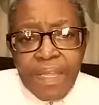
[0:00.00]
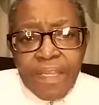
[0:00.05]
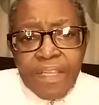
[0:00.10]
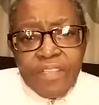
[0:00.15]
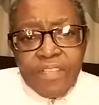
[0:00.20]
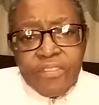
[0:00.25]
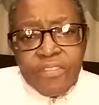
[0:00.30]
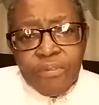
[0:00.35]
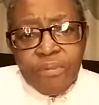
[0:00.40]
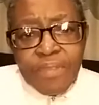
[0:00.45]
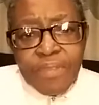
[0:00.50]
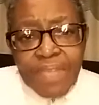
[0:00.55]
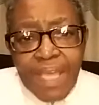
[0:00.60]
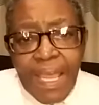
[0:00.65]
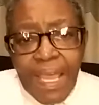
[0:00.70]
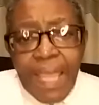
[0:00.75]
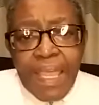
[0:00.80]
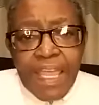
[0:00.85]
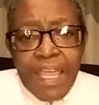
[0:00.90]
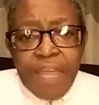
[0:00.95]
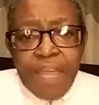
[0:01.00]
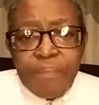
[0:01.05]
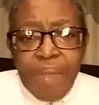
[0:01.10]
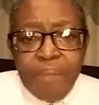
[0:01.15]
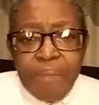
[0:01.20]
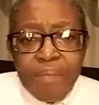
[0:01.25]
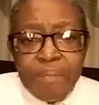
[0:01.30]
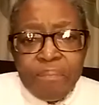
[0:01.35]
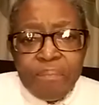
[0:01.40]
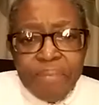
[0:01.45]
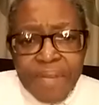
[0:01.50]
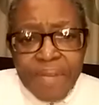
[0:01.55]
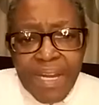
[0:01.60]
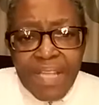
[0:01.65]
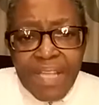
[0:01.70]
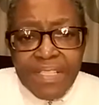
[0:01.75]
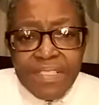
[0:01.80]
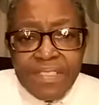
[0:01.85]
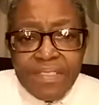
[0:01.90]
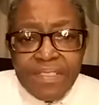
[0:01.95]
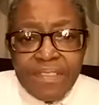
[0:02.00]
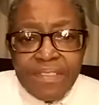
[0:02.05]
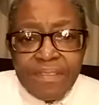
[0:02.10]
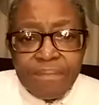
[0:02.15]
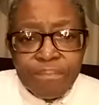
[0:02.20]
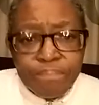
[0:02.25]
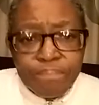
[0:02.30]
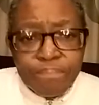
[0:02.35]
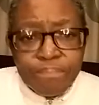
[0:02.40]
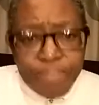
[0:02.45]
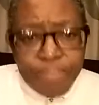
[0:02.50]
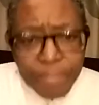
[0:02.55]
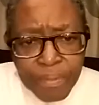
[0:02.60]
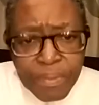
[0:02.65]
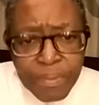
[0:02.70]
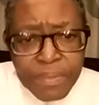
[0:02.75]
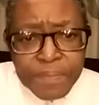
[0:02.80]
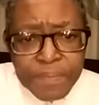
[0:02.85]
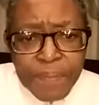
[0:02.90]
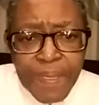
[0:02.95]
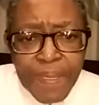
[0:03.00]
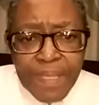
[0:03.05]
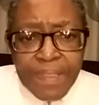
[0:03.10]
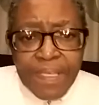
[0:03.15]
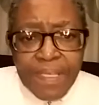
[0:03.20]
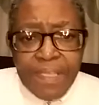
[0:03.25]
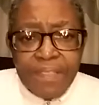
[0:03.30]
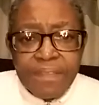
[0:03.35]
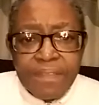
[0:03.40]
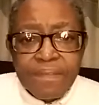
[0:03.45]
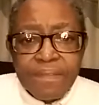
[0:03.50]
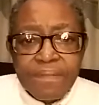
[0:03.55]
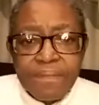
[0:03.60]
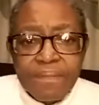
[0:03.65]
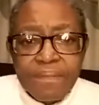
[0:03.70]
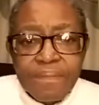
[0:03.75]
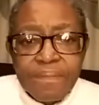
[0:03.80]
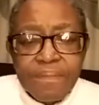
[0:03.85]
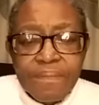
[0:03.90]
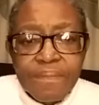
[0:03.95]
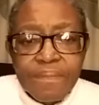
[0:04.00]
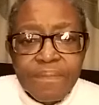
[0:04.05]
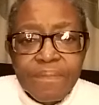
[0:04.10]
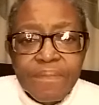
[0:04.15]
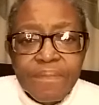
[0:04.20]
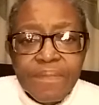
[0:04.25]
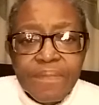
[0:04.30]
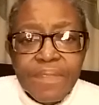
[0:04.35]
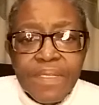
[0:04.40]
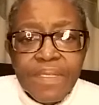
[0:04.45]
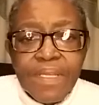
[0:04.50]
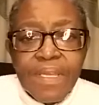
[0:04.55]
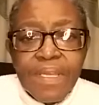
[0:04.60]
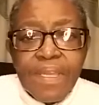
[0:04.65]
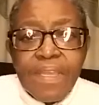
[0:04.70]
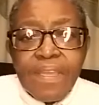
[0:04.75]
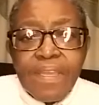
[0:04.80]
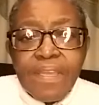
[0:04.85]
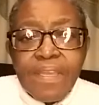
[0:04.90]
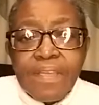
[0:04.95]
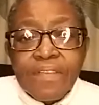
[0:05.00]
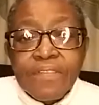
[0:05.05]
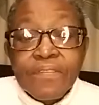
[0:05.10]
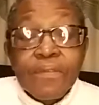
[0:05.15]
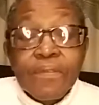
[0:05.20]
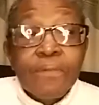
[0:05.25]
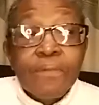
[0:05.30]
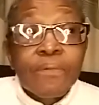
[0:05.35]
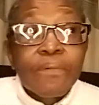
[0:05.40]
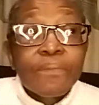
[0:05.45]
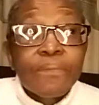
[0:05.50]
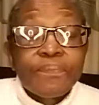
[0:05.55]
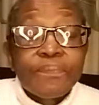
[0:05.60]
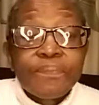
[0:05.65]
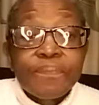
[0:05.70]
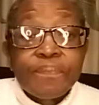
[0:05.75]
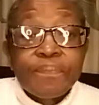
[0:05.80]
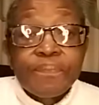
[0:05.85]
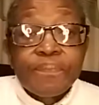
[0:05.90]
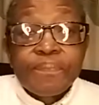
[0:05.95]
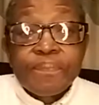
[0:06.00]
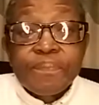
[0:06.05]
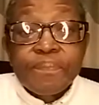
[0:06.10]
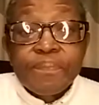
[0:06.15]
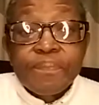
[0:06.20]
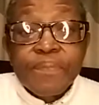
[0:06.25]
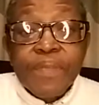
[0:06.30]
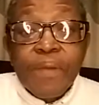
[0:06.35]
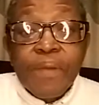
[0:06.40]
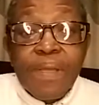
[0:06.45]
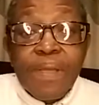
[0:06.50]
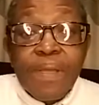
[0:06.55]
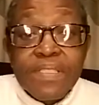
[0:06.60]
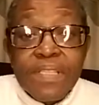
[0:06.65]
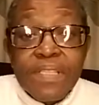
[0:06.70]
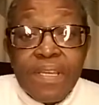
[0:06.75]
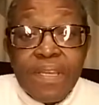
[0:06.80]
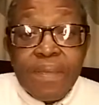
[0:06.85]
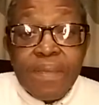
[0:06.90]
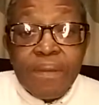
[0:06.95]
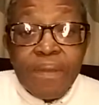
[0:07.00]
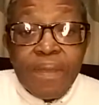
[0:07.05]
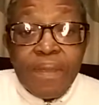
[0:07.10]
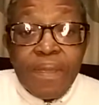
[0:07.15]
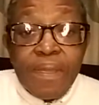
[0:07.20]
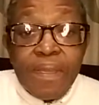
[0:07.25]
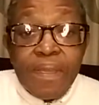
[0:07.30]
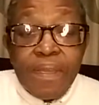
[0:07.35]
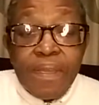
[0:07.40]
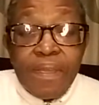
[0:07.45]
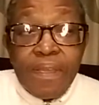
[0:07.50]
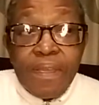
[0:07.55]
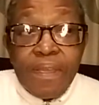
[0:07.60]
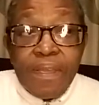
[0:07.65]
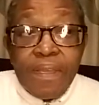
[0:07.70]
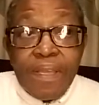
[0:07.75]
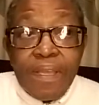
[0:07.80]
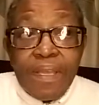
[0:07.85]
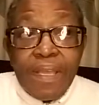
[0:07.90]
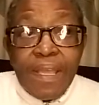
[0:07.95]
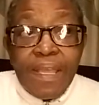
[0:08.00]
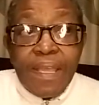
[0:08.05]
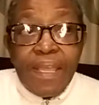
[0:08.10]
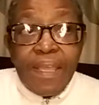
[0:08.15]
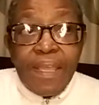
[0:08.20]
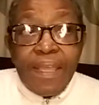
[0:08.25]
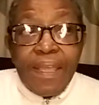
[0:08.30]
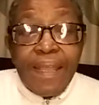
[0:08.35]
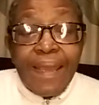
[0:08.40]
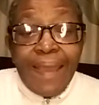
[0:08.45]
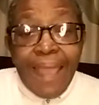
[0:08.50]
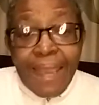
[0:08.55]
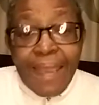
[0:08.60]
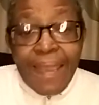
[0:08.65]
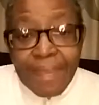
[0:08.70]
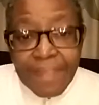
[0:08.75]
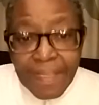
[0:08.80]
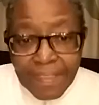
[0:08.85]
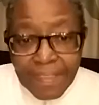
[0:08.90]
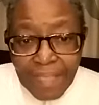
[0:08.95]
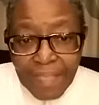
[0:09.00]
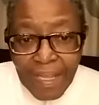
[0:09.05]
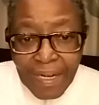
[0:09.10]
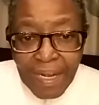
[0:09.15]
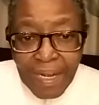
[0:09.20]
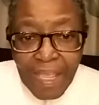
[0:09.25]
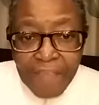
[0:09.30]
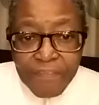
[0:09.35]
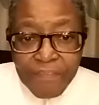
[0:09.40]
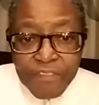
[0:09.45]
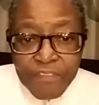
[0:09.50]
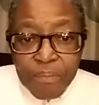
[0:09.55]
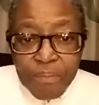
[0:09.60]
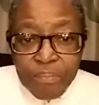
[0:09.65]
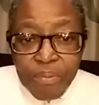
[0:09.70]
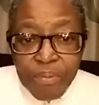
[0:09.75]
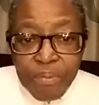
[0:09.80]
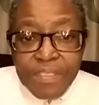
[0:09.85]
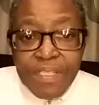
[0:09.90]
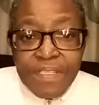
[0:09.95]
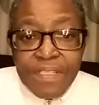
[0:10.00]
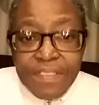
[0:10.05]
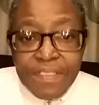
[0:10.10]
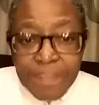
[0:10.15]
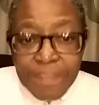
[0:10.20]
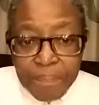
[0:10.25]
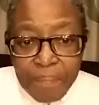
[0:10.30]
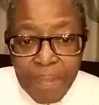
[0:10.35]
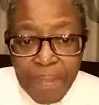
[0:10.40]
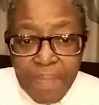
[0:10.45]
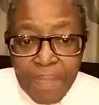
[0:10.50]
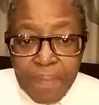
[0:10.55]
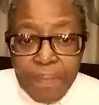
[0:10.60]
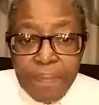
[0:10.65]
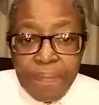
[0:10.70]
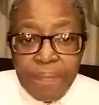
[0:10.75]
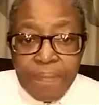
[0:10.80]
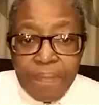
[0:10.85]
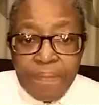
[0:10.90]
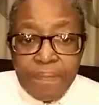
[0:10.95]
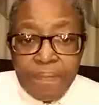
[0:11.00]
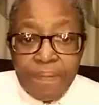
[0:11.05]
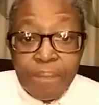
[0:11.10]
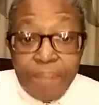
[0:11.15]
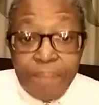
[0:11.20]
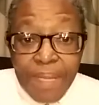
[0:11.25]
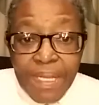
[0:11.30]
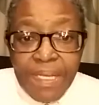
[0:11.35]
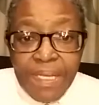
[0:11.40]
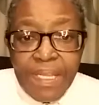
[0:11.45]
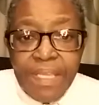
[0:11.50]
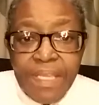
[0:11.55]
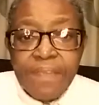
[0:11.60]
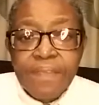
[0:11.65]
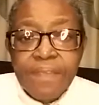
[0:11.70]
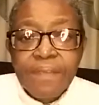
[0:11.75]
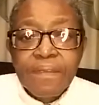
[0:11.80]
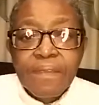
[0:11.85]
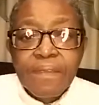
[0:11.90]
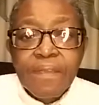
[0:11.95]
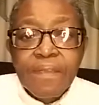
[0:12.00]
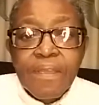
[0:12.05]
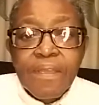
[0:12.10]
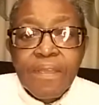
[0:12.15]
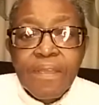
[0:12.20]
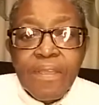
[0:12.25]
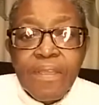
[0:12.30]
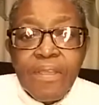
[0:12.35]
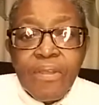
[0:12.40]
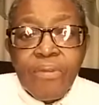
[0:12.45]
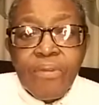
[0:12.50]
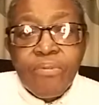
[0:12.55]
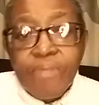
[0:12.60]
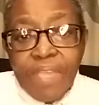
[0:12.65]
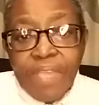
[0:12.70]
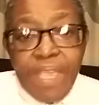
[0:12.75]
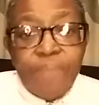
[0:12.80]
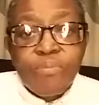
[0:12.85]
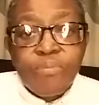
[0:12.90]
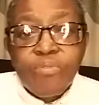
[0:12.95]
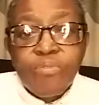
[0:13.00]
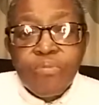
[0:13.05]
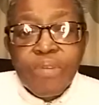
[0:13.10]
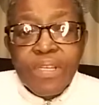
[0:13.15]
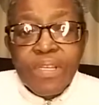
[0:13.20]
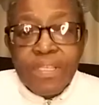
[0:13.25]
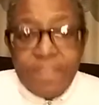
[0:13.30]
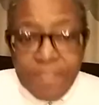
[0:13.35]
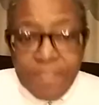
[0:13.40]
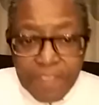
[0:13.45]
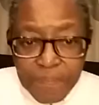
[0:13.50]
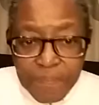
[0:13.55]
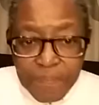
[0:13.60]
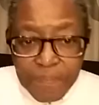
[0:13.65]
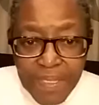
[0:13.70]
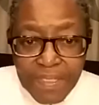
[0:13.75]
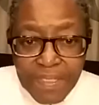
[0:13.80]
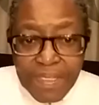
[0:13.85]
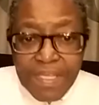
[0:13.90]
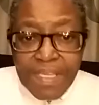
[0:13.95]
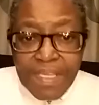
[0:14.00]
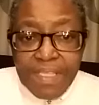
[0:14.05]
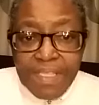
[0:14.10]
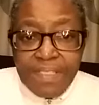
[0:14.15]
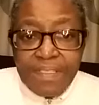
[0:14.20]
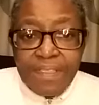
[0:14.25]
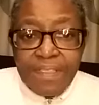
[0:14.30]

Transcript: And so there I am, I'm impressed, pulled by that. So there was a, a lady that arrived from Port Elizabeth, a black lady, who came to work at the Space Theater.